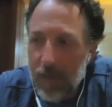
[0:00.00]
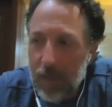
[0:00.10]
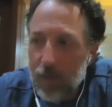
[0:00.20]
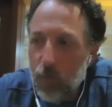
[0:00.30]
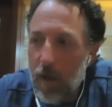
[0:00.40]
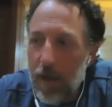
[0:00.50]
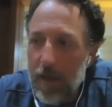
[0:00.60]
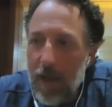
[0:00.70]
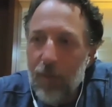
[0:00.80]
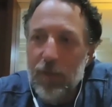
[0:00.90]
is why
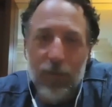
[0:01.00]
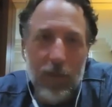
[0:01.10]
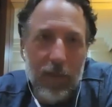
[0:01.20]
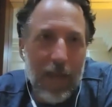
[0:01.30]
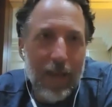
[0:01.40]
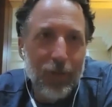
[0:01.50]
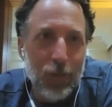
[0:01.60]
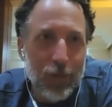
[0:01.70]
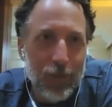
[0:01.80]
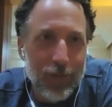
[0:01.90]
I was feeling
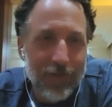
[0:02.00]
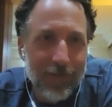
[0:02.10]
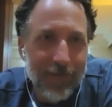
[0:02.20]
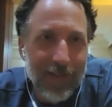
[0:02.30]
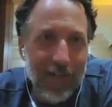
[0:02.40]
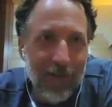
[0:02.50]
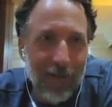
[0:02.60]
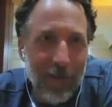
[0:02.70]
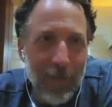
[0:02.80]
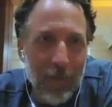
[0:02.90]
anxious,
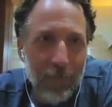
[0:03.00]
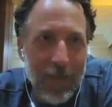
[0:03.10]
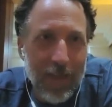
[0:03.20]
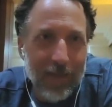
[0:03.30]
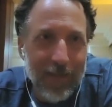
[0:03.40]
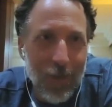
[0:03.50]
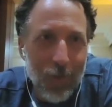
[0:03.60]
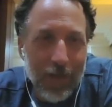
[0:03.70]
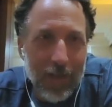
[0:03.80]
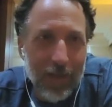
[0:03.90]
about being the
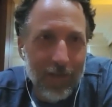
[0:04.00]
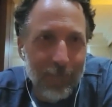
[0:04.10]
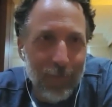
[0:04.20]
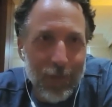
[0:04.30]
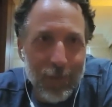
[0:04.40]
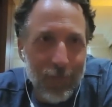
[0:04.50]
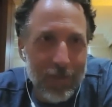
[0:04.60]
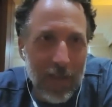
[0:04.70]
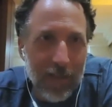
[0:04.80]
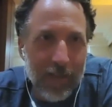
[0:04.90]
only person with
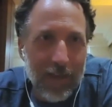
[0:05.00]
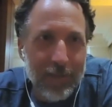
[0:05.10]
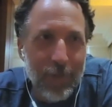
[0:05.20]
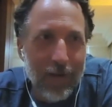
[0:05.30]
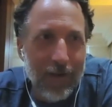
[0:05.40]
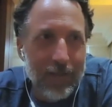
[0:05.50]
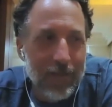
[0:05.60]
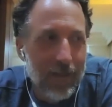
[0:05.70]
sailing experience.